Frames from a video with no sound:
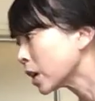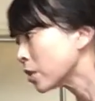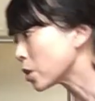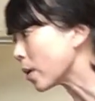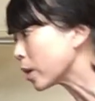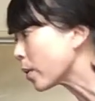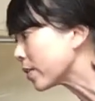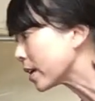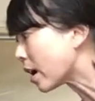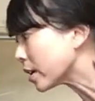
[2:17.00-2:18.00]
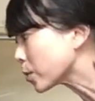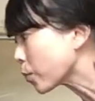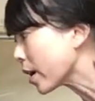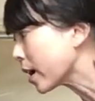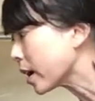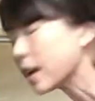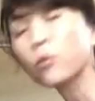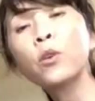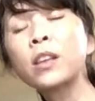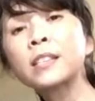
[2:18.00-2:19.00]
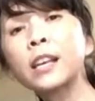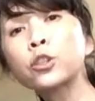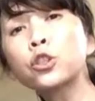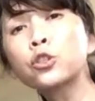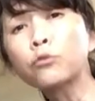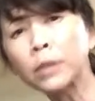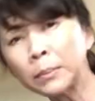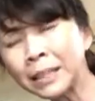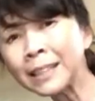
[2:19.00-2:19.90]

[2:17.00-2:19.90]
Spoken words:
So anyway, the Osprey is extremely